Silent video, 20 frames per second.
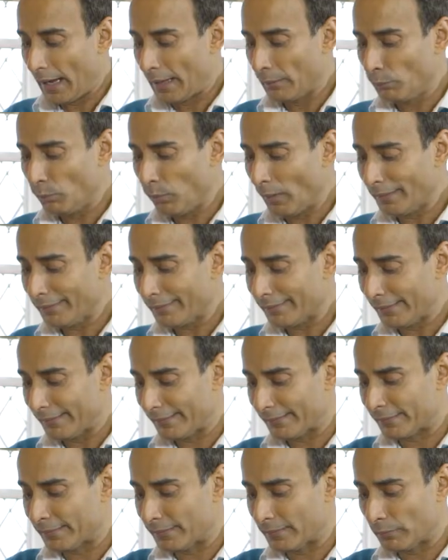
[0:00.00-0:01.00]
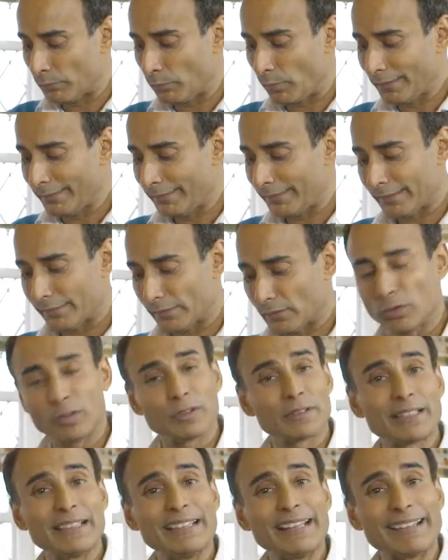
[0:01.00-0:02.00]
and once it's
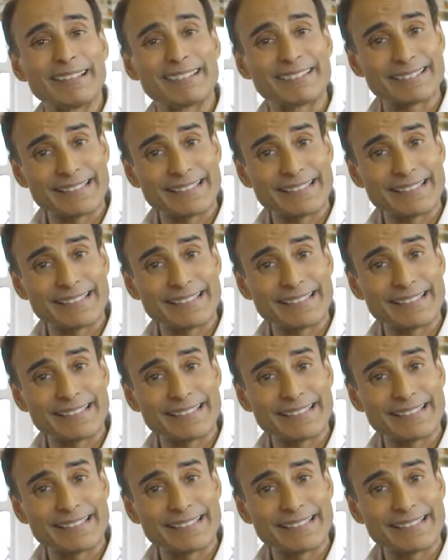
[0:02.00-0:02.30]
cooked till it's